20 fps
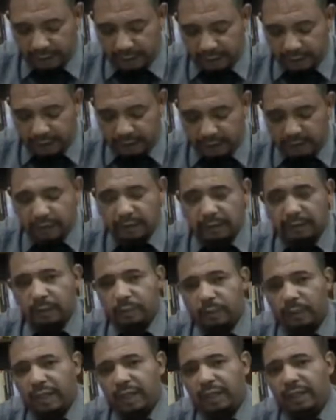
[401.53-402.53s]
6,
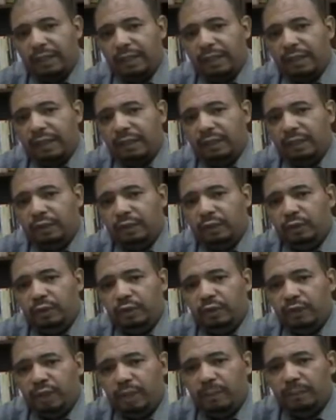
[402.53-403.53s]
where new
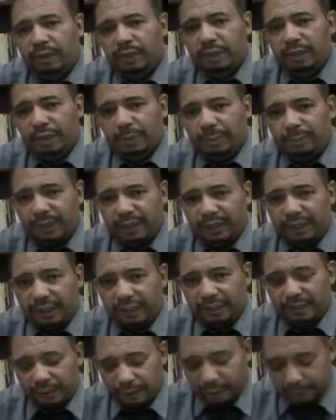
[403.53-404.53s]
terms are
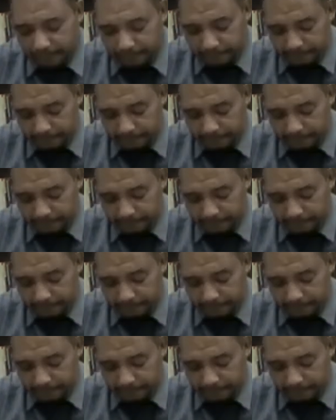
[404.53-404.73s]
presented,